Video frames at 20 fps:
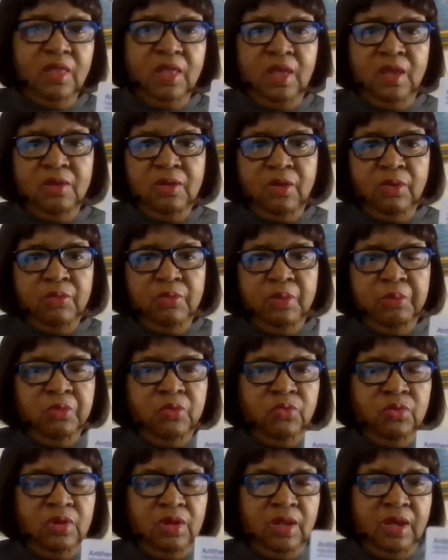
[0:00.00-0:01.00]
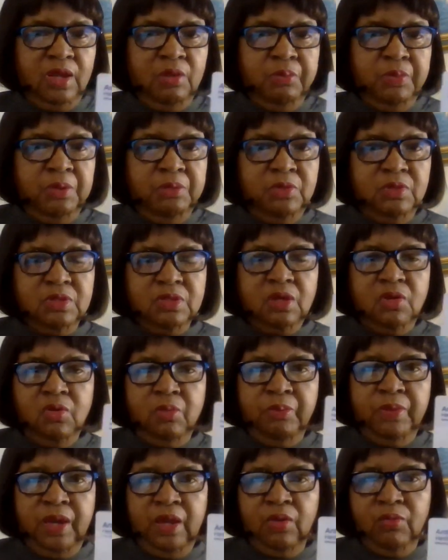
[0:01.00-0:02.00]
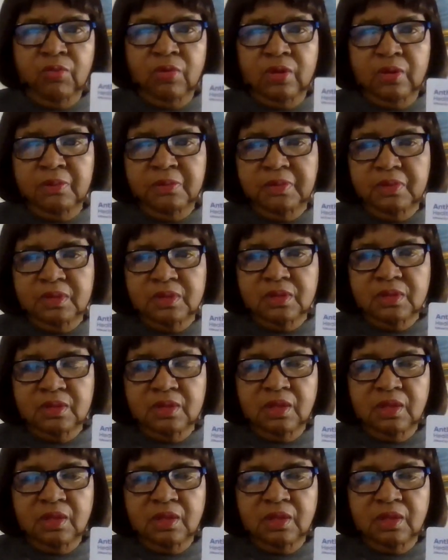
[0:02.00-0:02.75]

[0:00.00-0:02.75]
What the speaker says: and I remember when a lot of people used to go bankrupt